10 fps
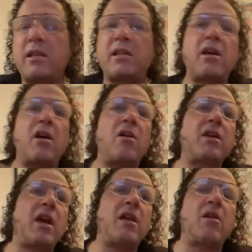They said, oh,
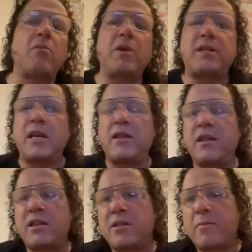yeah, no, we've seen
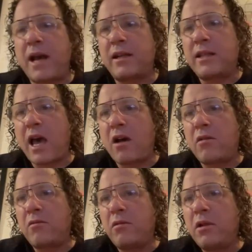this
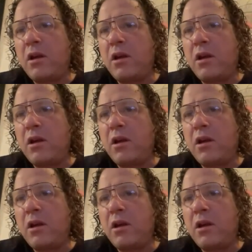SmackDown